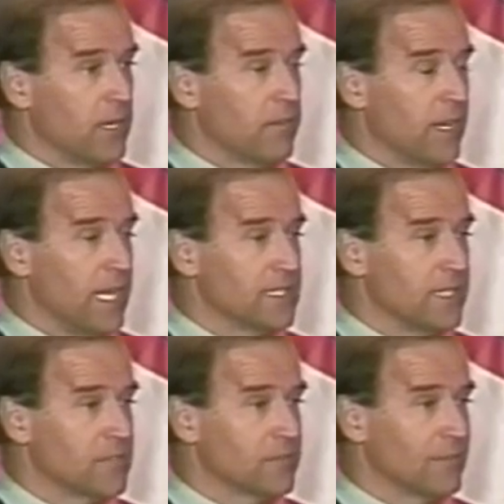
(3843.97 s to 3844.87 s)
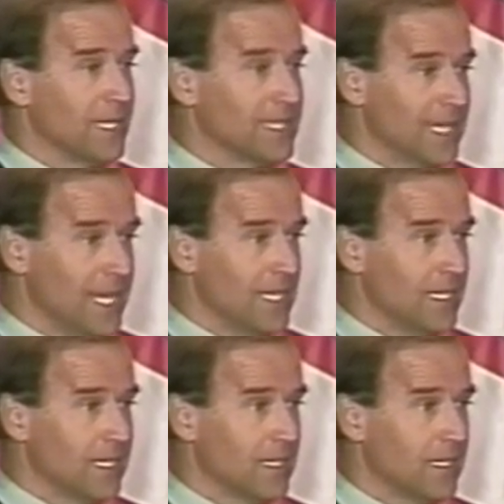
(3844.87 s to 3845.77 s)
ever has in the history of my state.
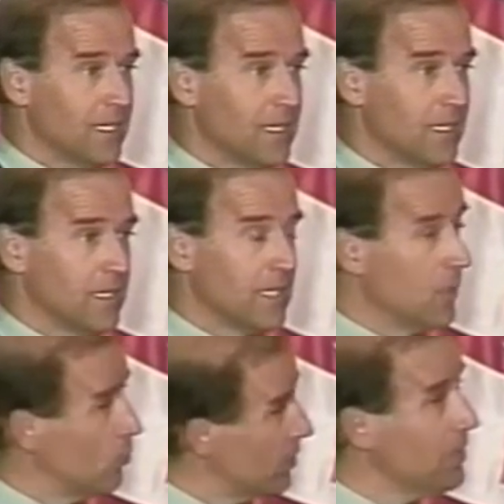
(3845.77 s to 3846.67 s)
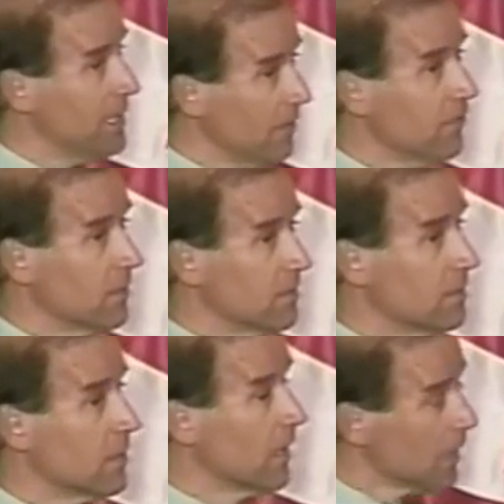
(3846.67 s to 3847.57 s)
It would have been different,
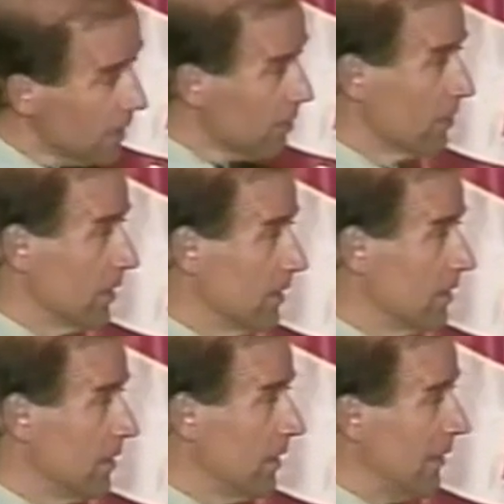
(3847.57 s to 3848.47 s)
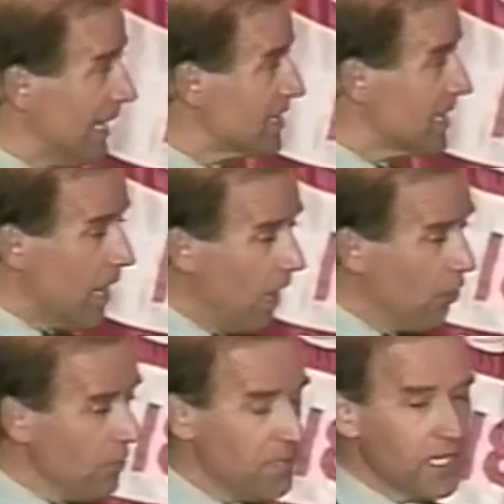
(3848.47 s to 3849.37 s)
literally. That's the
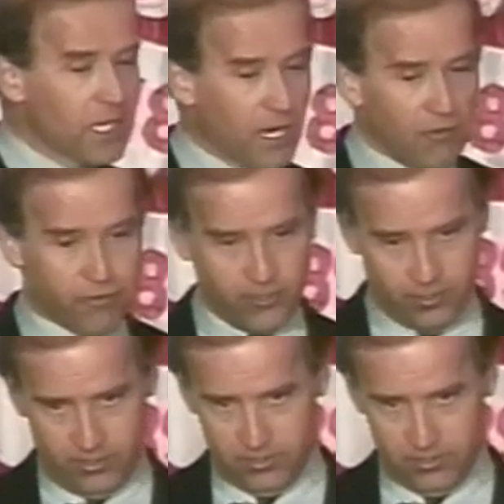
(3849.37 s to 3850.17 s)
ultimate governor